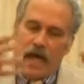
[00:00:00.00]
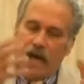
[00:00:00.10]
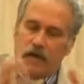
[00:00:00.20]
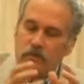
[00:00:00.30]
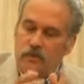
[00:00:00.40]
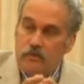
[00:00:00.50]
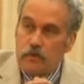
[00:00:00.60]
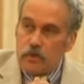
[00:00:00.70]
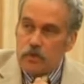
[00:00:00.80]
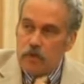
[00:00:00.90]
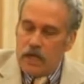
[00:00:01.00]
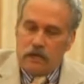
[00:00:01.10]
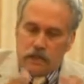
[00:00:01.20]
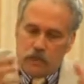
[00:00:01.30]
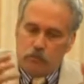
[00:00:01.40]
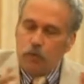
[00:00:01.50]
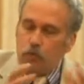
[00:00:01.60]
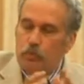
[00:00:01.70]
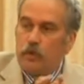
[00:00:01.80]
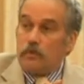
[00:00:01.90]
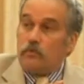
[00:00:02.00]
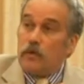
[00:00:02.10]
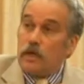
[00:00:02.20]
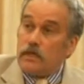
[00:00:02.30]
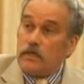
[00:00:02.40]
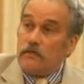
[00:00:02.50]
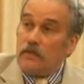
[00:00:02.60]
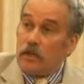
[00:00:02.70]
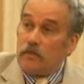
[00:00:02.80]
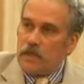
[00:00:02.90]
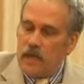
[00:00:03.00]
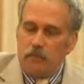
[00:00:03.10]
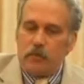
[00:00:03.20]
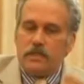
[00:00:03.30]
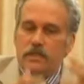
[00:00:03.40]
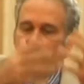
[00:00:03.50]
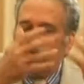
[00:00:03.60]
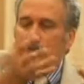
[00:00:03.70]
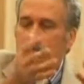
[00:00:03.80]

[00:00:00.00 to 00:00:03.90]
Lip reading: Out of the first grant, the blueprint was developed and presented